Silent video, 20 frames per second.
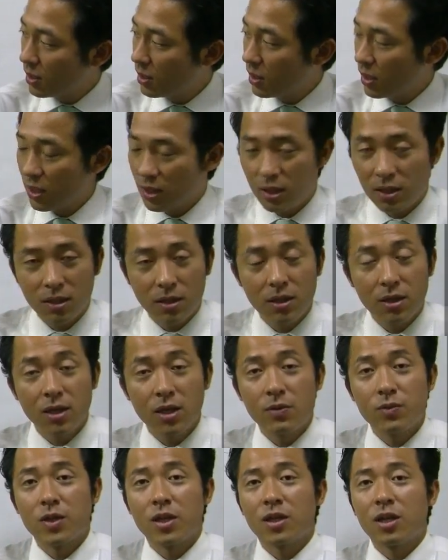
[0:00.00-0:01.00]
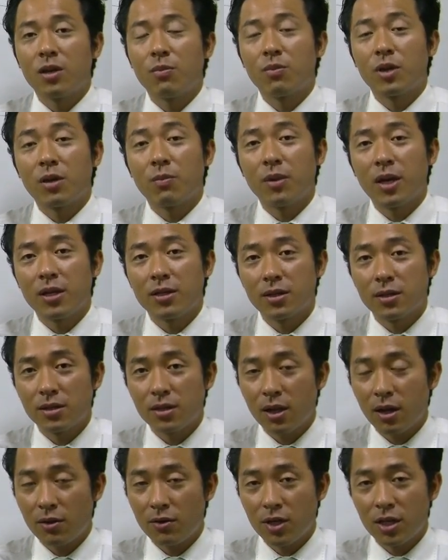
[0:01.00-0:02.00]
And if the company pays a
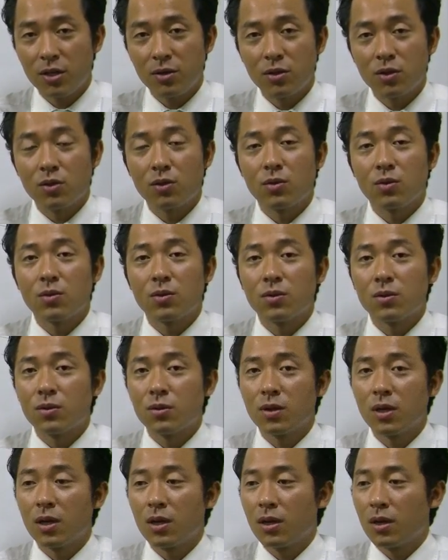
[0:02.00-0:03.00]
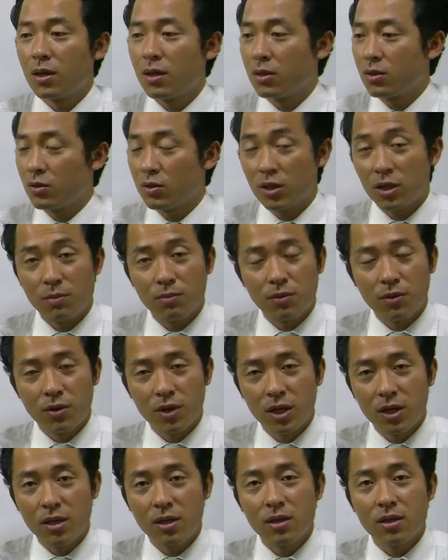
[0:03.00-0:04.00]
salary to the
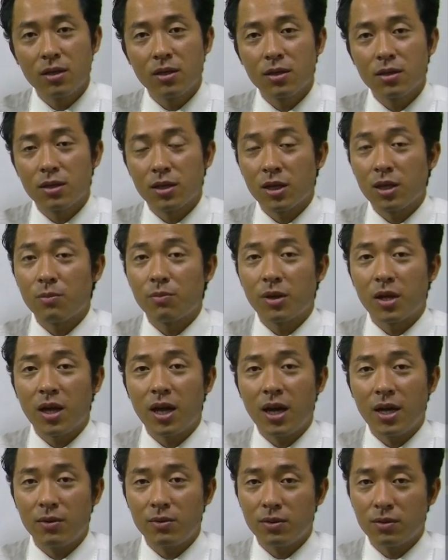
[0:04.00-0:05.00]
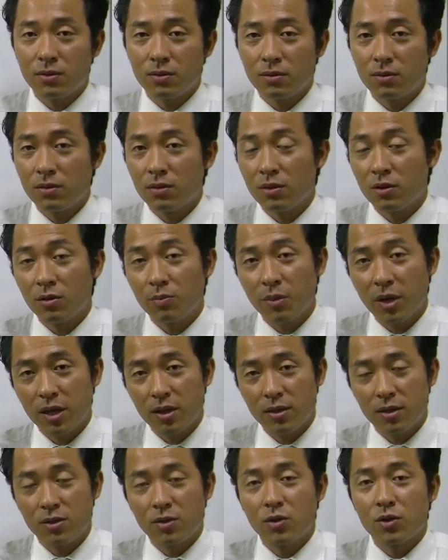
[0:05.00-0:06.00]
employee, the company has to pay
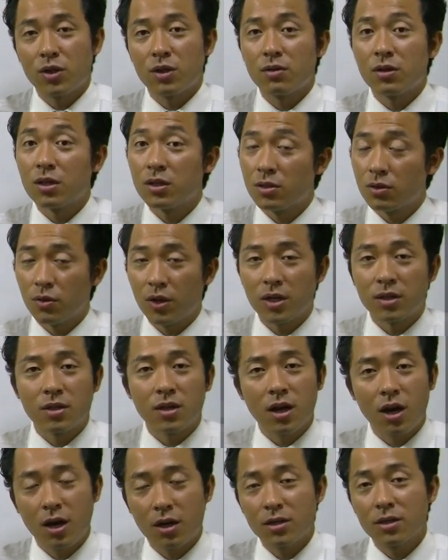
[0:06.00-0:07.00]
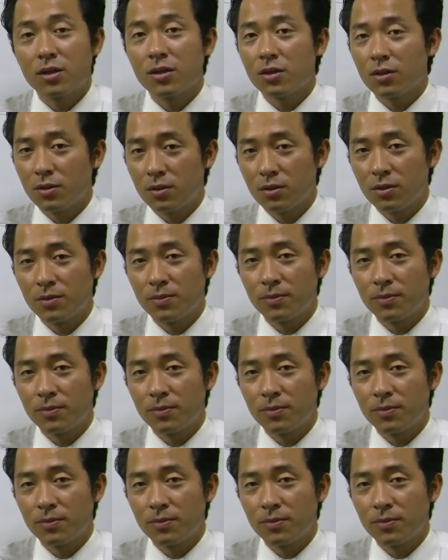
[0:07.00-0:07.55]
the social insurance cost too.